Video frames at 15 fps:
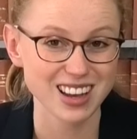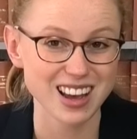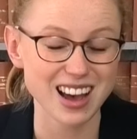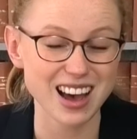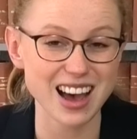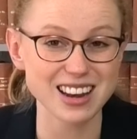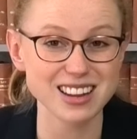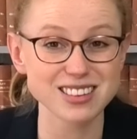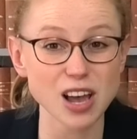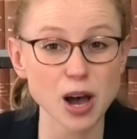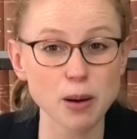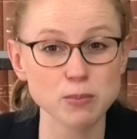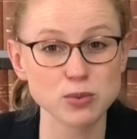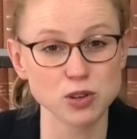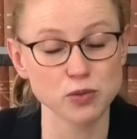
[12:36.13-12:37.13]
and is
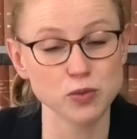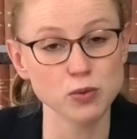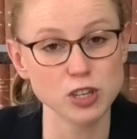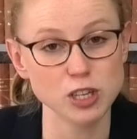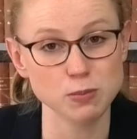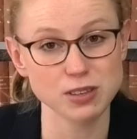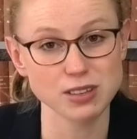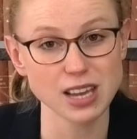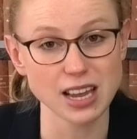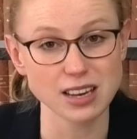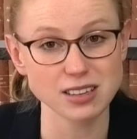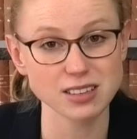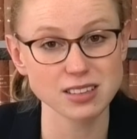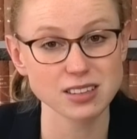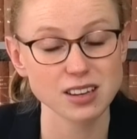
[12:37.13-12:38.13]
up to
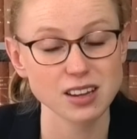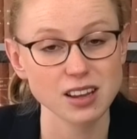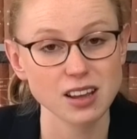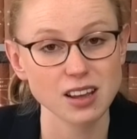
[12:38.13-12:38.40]
40%.